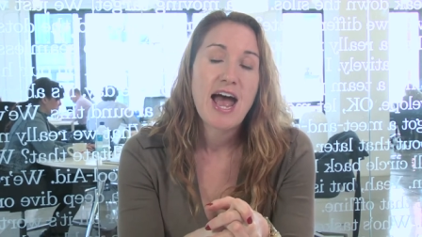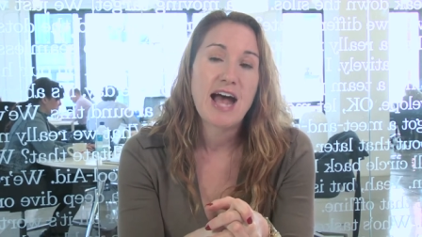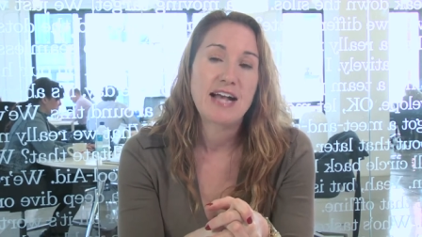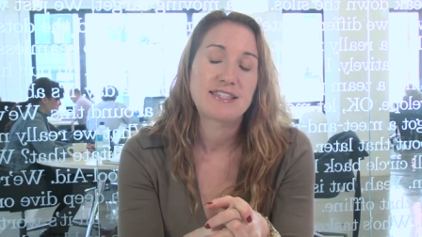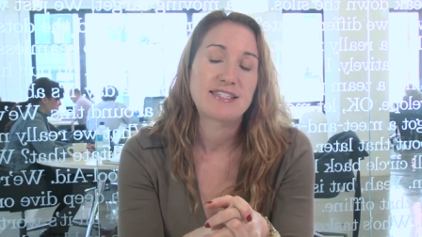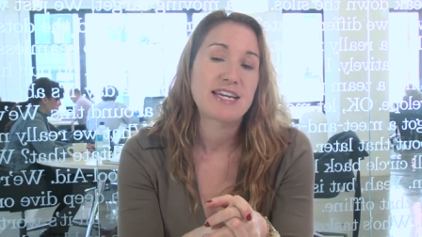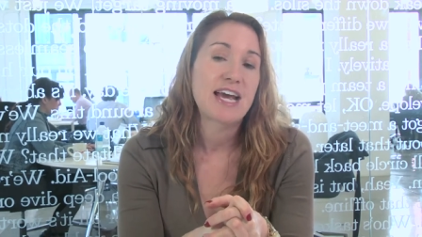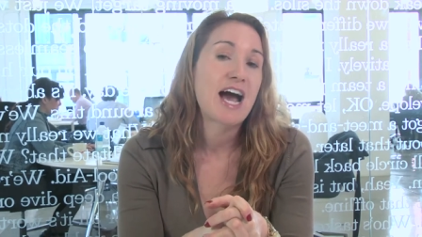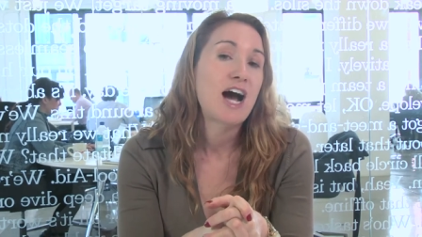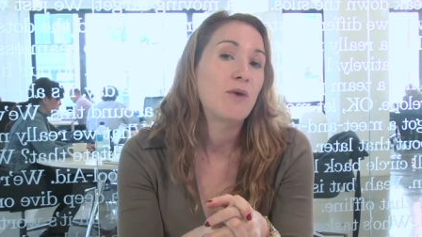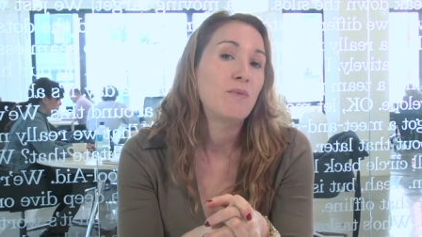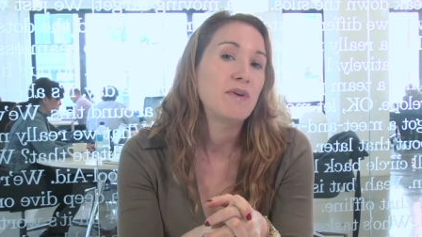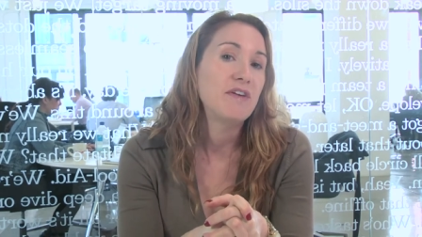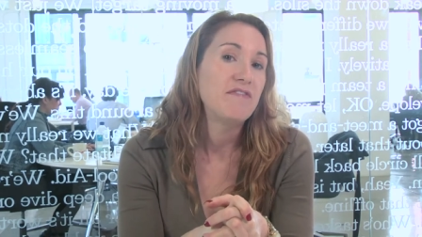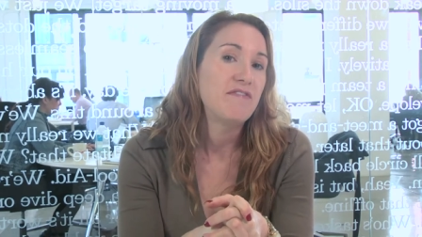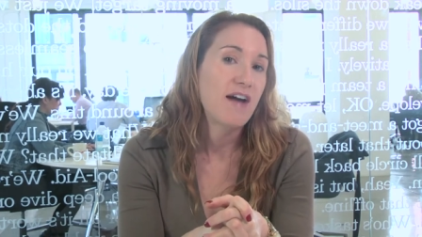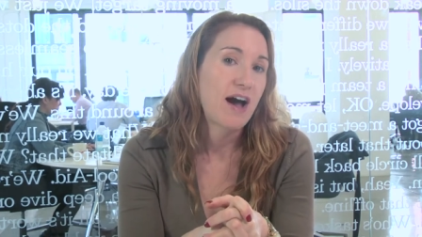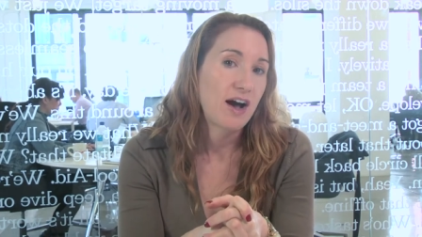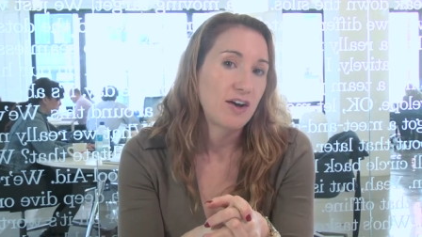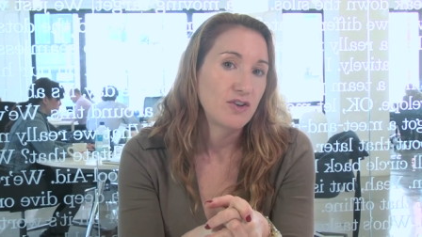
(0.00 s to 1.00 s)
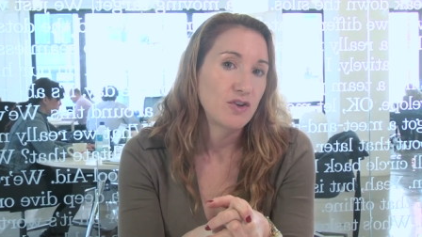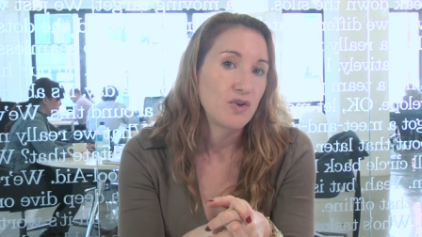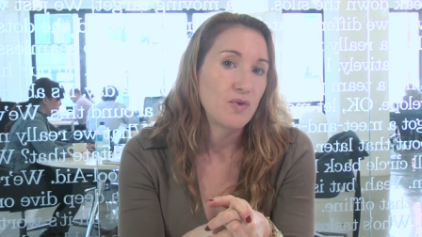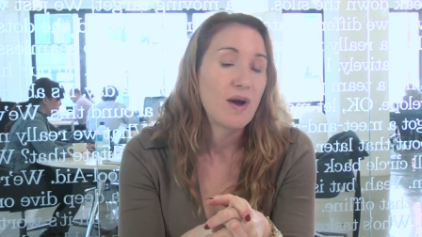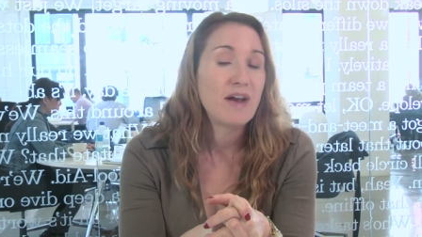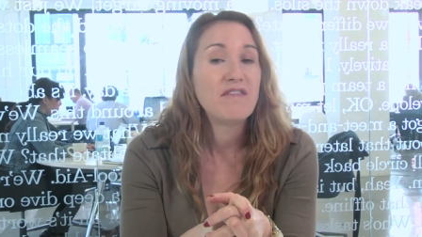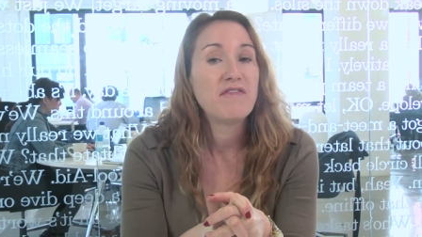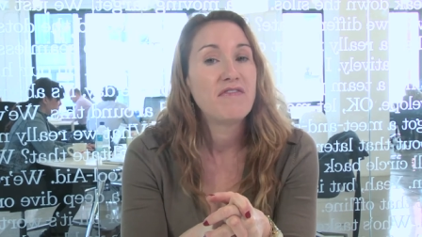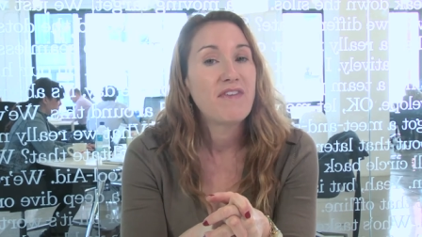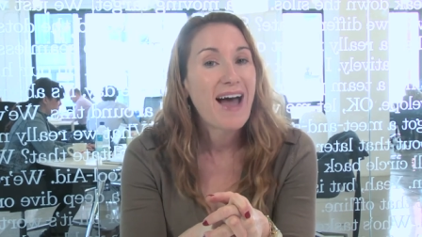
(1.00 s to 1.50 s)
as to how we
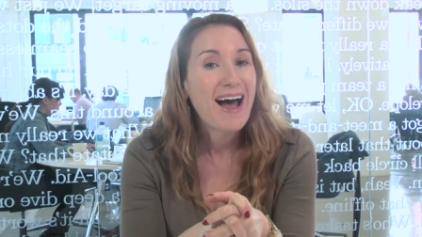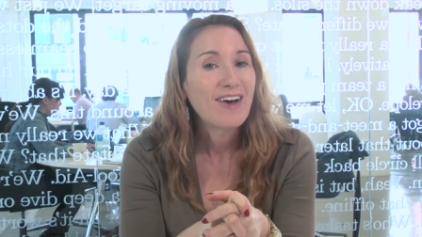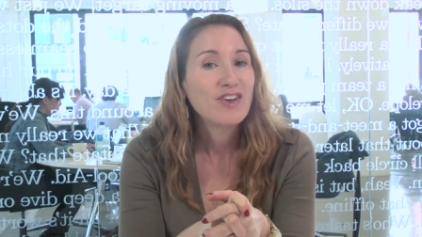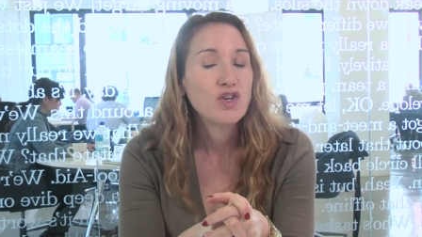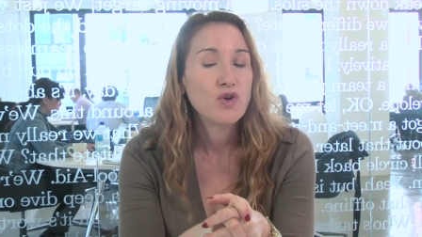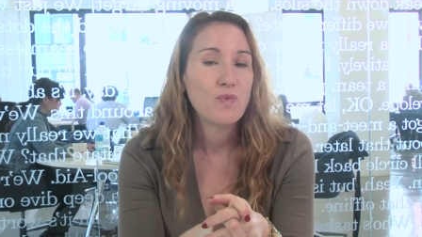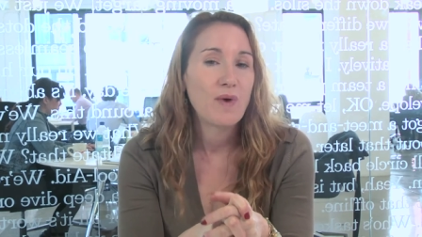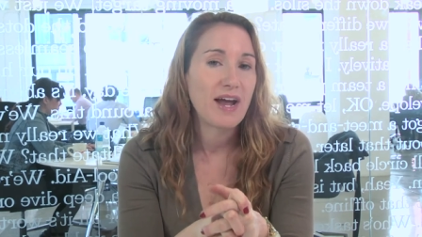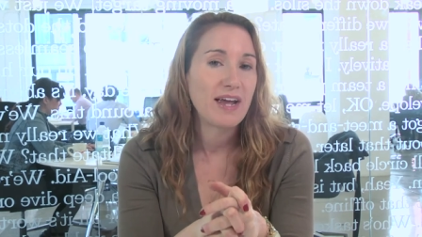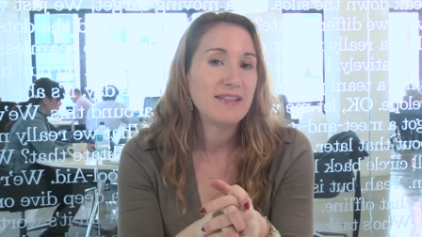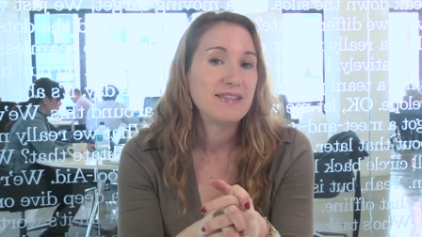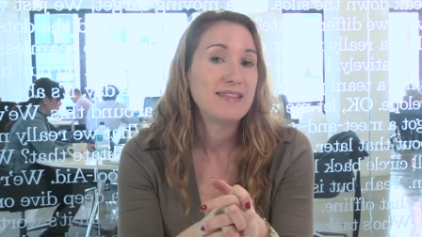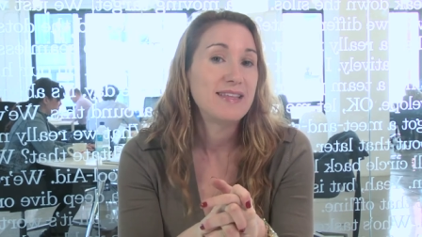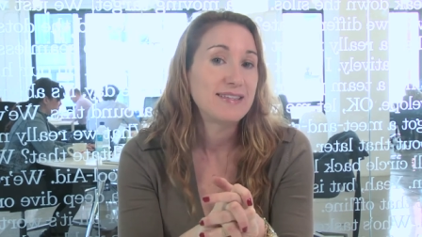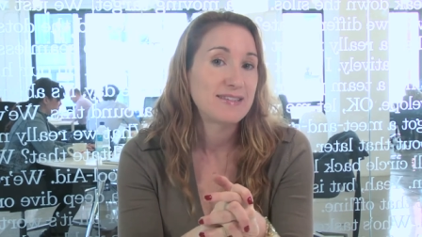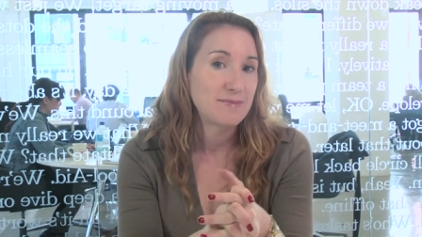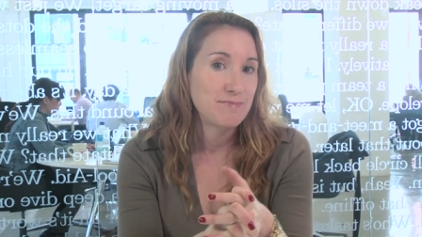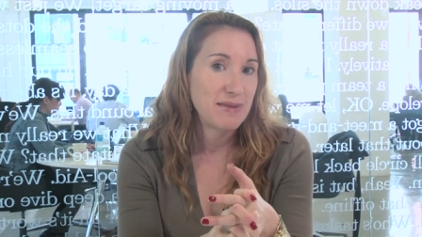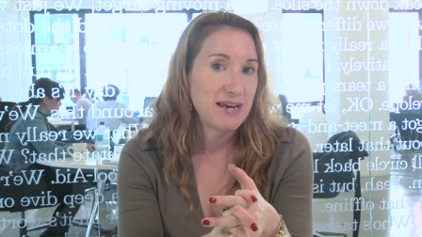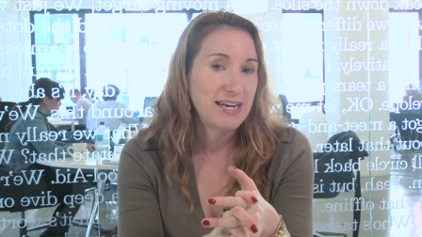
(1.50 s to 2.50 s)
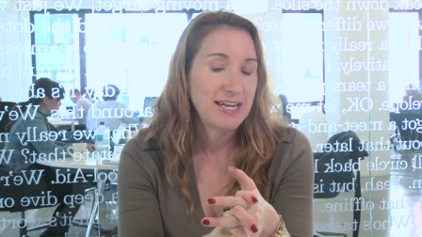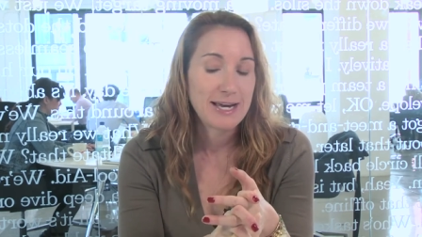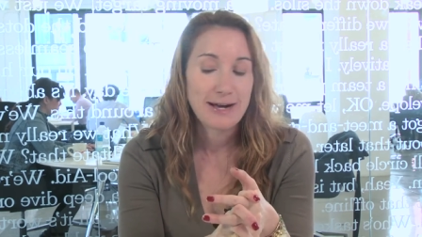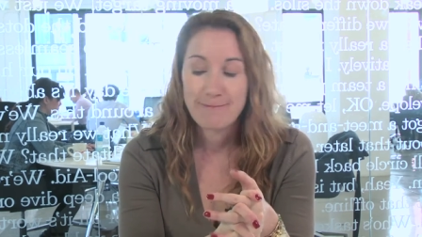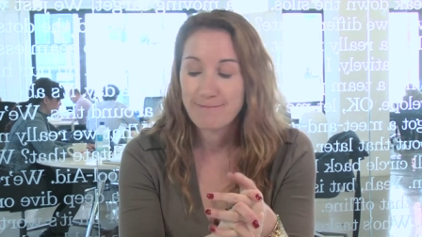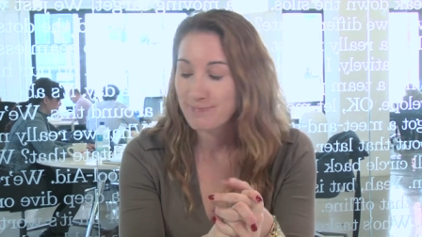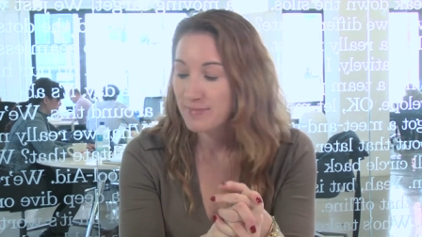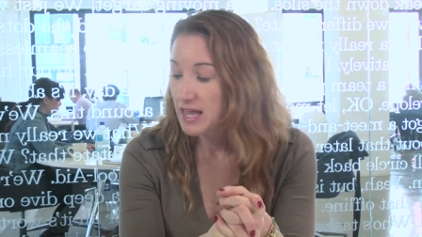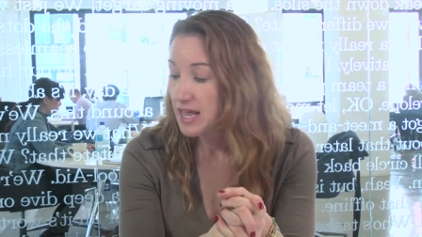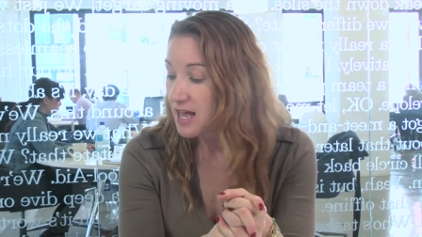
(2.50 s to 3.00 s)
value and evaluate this medium.